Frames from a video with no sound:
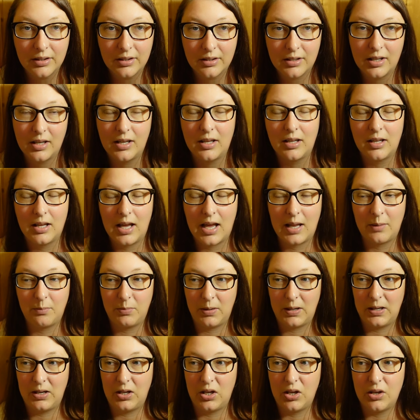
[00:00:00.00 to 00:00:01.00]
that had
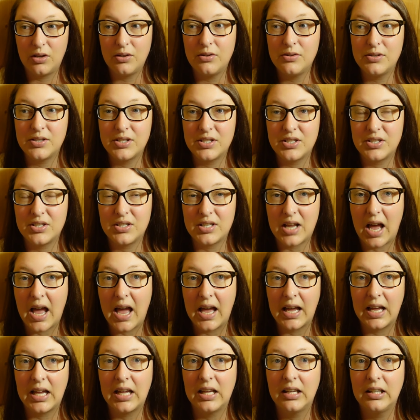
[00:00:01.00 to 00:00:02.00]
been used to
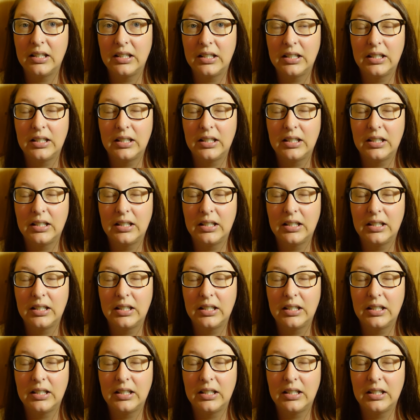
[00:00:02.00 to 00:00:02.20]
hang